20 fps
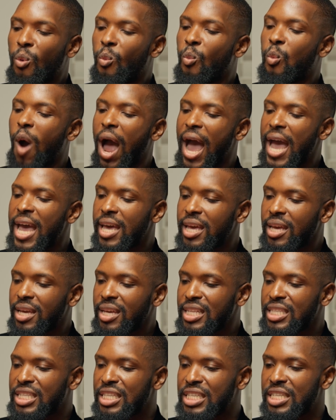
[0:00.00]
Why
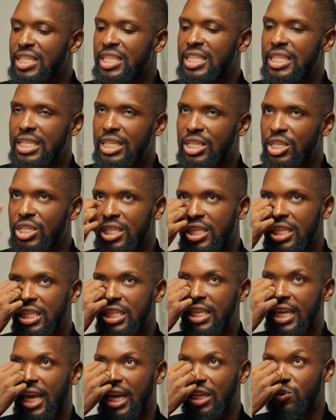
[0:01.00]
did
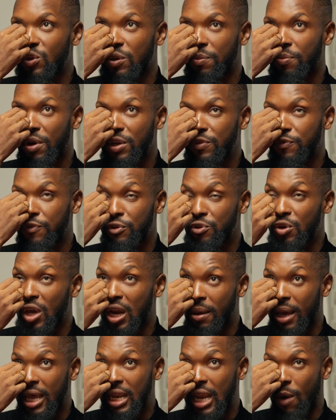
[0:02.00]
it get to a point for you?
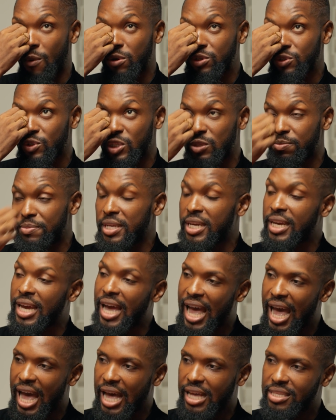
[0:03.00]
And I want you to speak
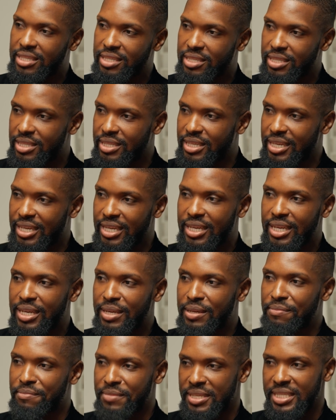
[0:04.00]
as
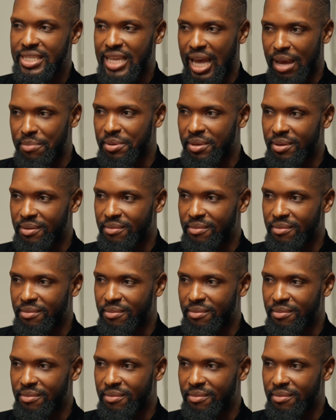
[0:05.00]
Miz Gabbie,